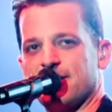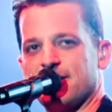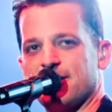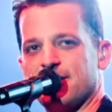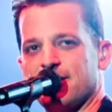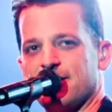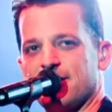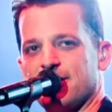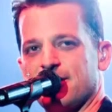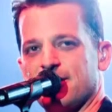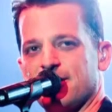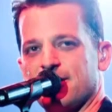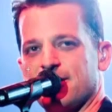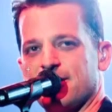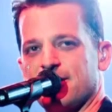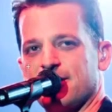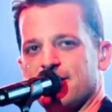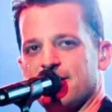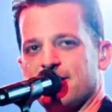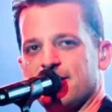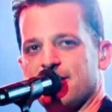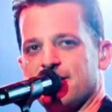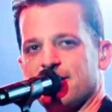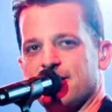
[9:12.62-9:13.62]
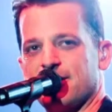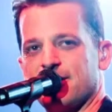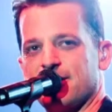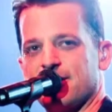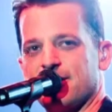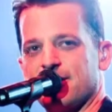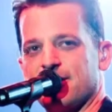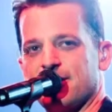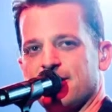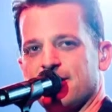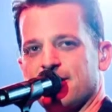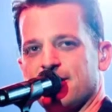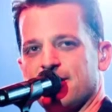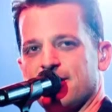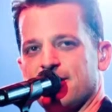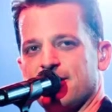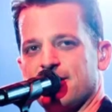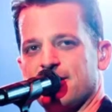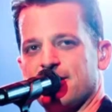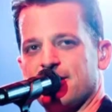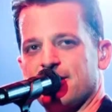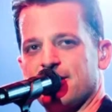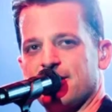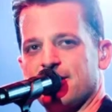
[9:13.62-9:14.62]

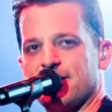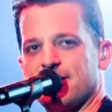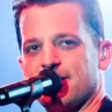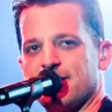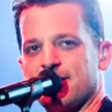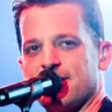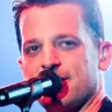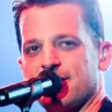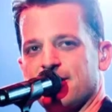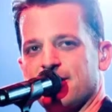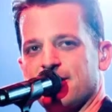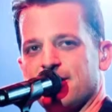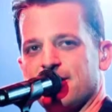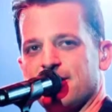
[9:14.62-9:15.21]
[no speech]